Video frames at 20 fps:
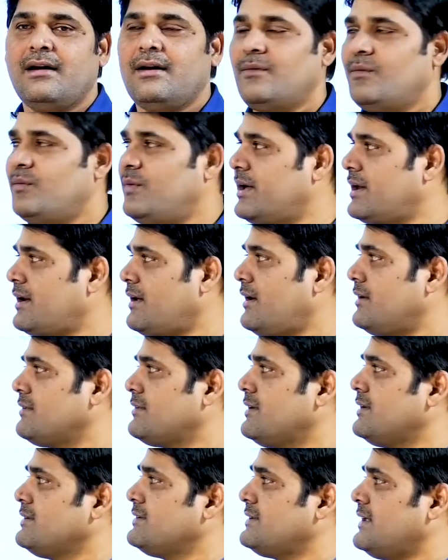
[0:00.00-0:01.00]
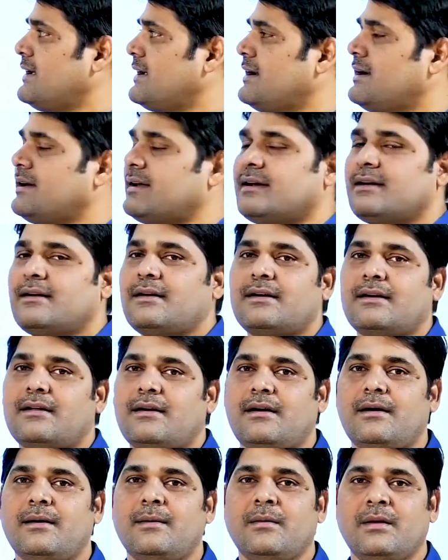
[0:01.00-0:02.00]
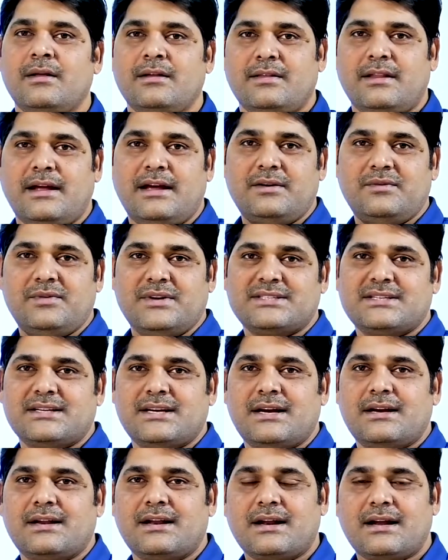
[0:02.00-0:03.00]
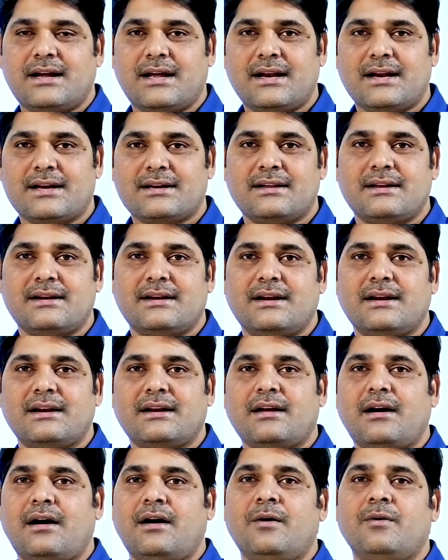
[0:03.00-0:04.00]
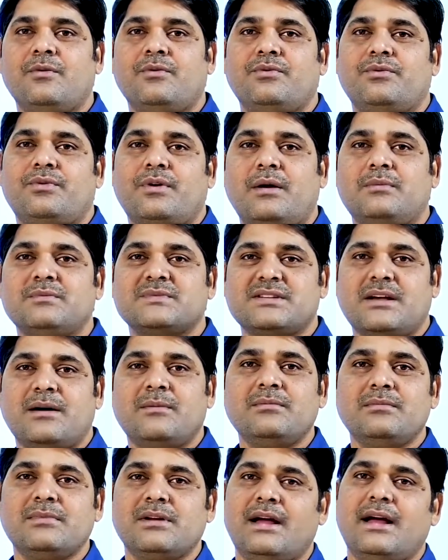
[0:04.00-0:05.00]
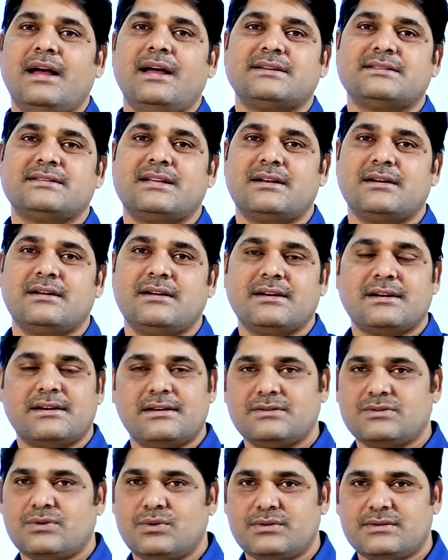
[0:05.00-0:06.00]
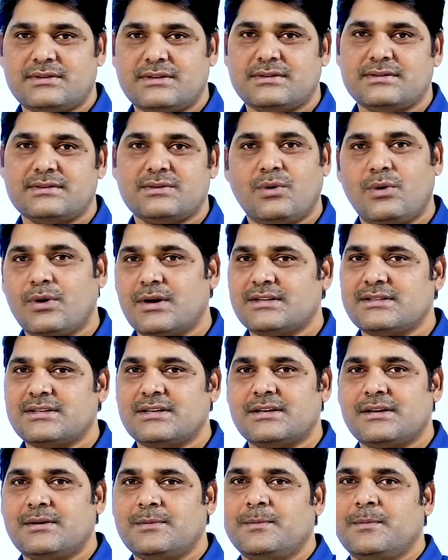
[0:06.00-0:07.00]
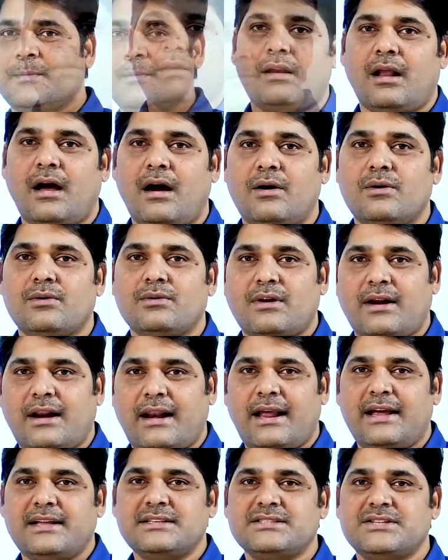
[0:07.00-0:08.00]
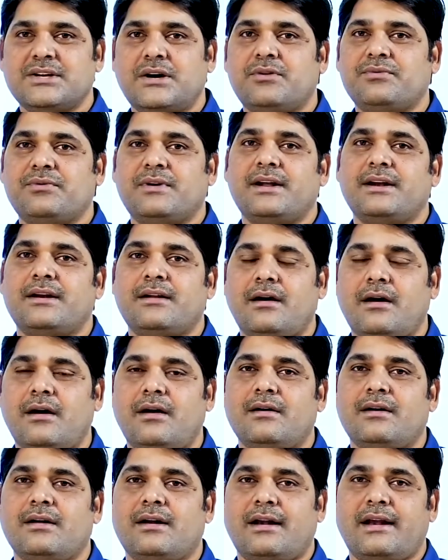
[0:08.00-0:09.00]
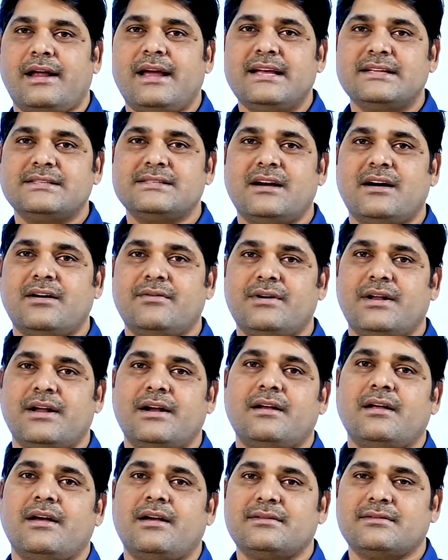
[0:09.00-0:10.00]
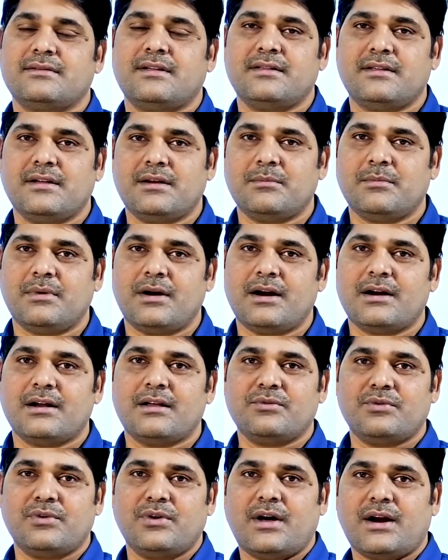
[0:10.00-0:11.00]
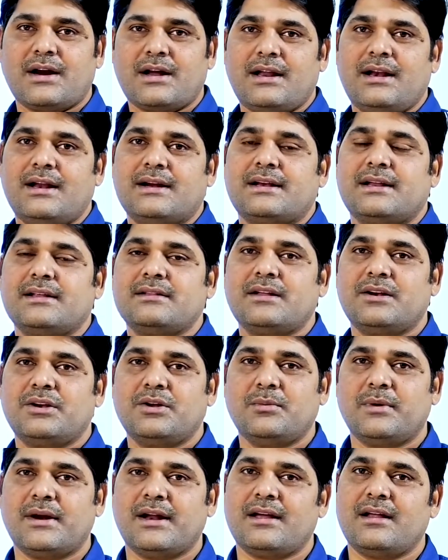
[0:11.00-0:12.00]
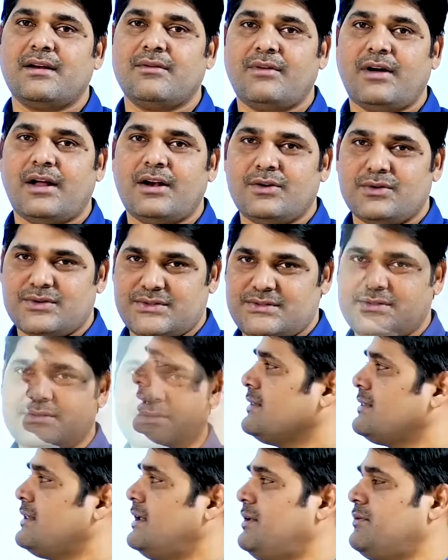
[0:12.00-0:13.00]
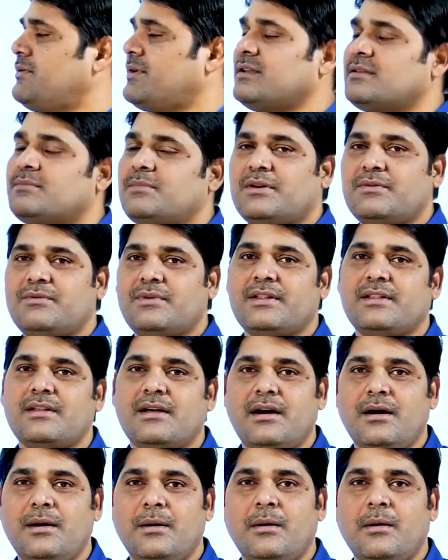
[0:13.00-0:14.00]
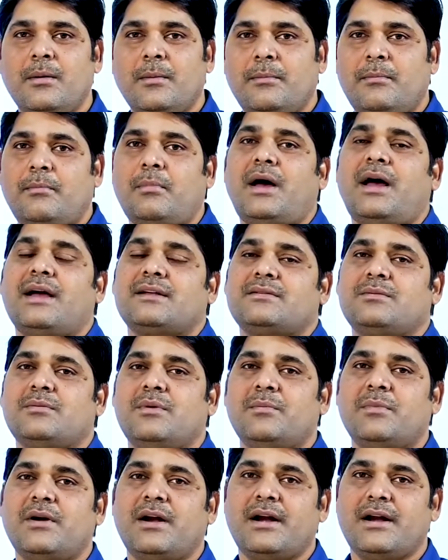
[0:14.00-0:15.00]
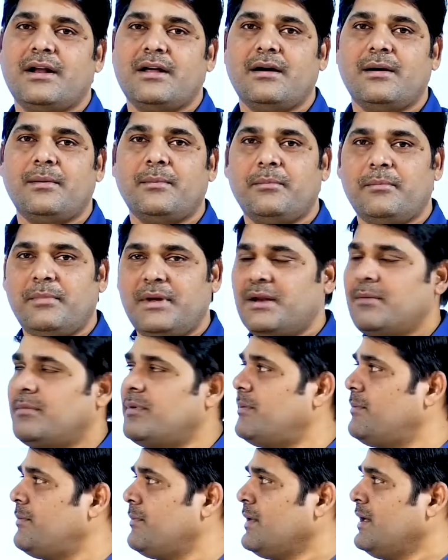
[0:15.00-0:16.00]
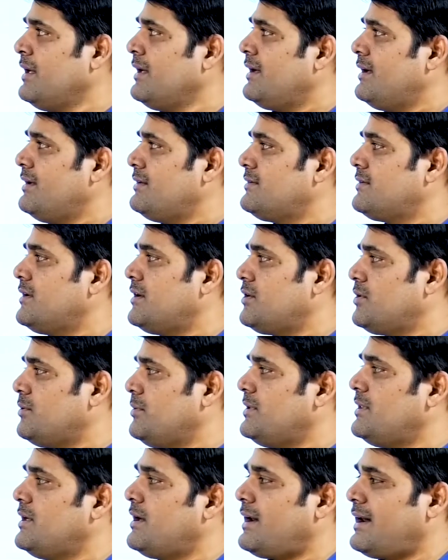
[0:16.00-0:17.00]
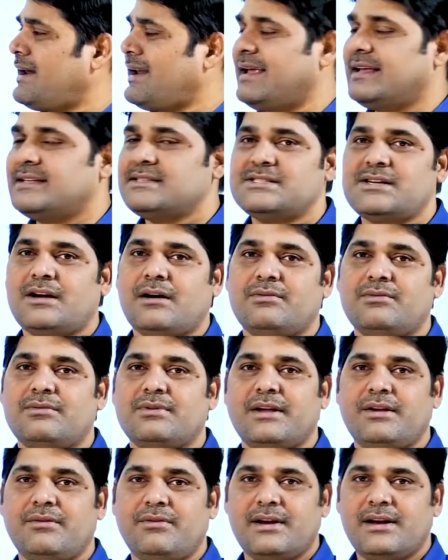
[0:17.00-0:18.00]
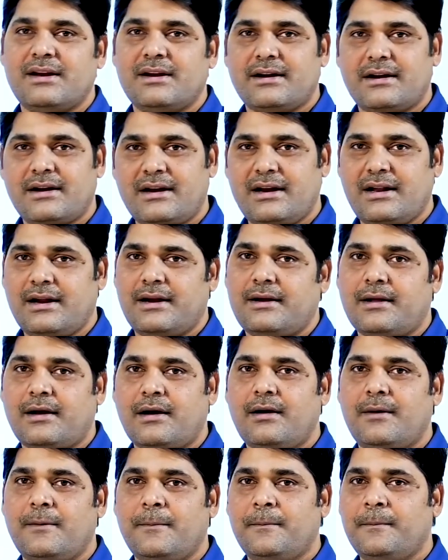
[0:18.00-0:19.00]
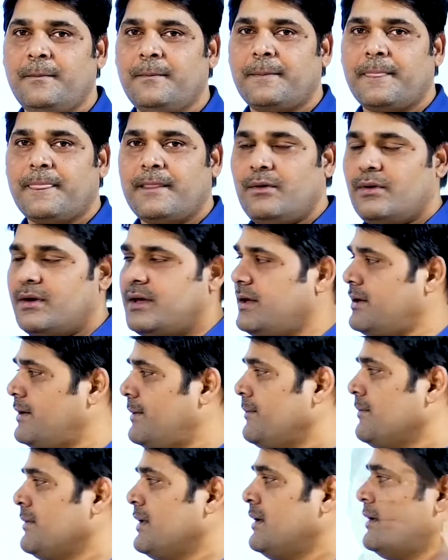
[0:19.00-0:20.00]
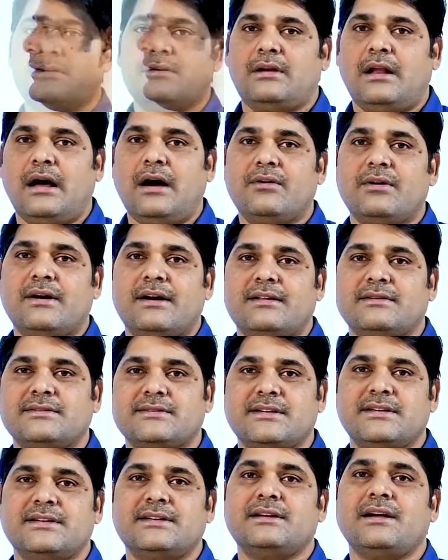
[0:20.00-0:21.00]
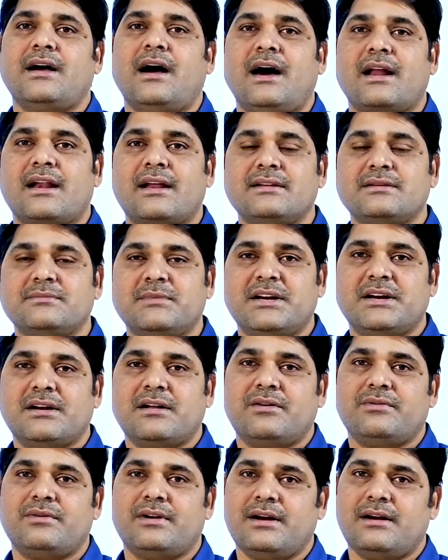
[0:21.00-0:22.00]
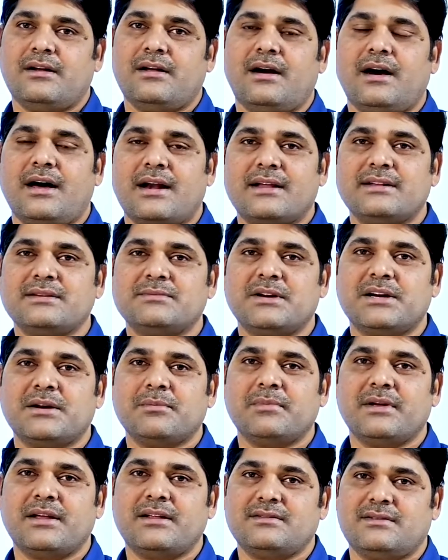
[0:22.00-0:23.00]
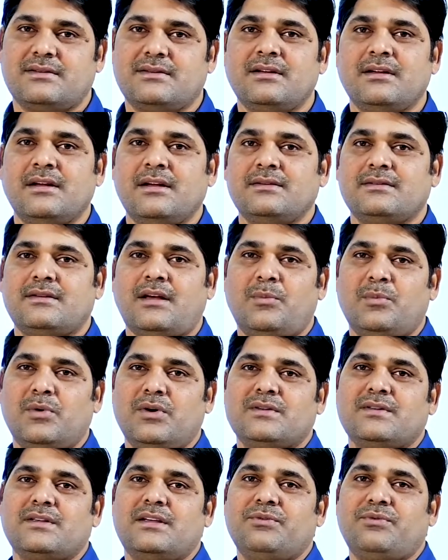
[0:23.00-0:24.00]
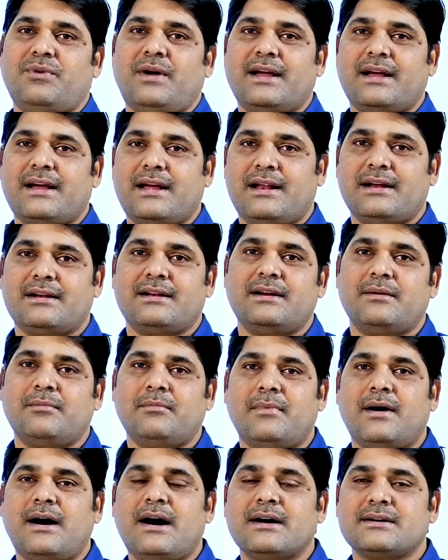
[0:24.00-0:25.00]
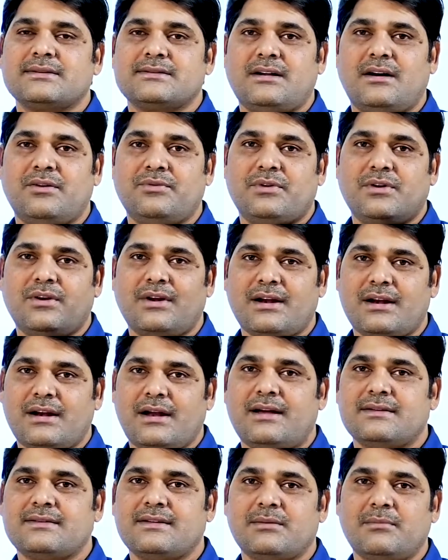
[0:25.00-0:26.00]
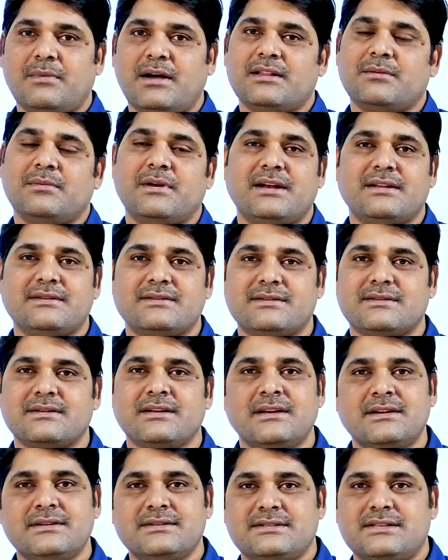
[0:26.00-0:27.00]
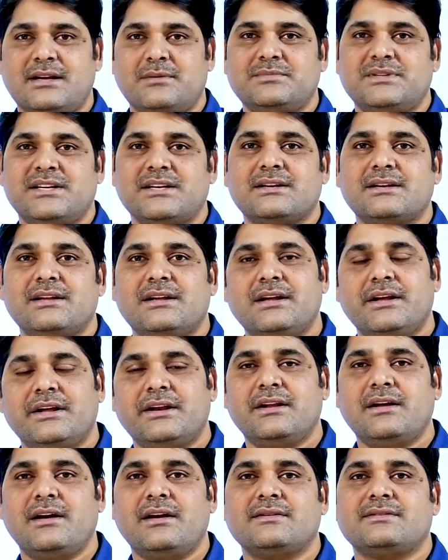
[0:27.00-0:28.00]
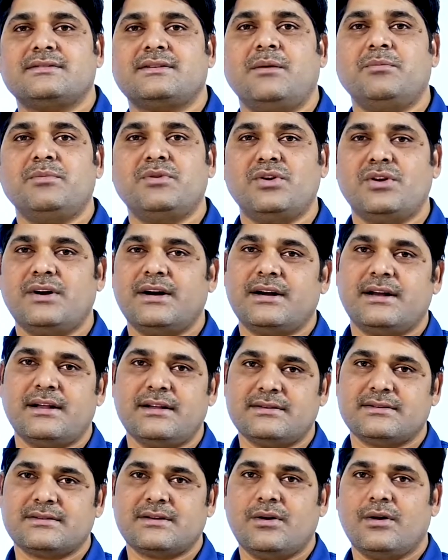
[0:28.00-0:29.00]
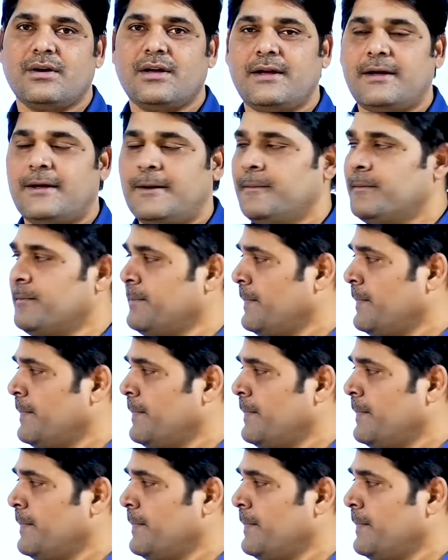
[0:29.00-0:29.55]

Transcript: Whereas in secondary data, the investigator collect the data from some external resources. Okay, children. Now range of data. Range of data is nothing but if you are collecting the numerical values, the difference between the maximum and minimum is said to be the range of given data. Okay. Now let us see arrangement of data. Arrangement means suppose if I collected marks of your class in mathematics subject in some unit test. Okay.